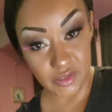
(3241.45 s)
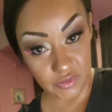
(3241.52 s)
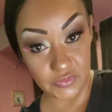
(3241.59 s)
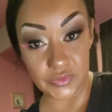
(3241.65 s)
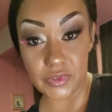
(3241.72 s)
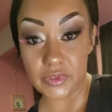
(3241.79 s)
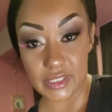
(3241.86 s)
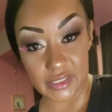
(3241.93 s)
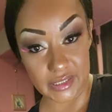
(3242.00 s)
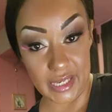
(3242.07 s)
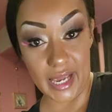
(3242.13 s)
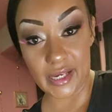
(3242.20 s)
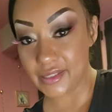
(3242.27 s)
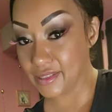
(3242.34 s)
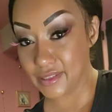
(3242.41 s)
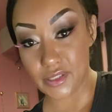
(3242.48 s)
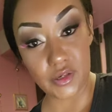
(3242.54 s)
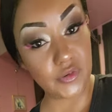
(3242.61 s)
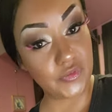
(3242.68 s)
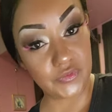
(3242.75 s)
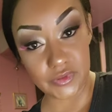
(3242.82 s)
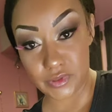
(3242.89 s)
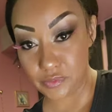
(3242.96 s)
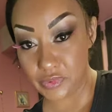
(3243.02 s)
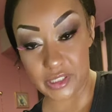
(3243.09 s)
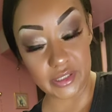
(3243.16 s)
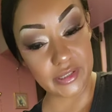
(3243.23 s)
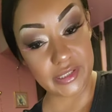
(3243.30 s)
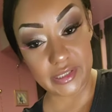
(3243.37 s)
no food, exactly, no food,
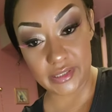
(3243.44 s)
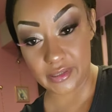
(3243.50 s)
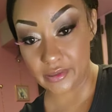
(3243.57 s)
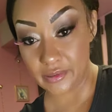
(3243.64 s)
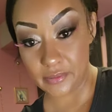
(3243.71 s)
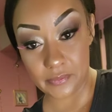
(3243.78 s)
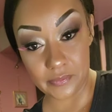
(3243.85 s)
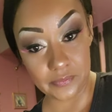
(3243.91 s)
period.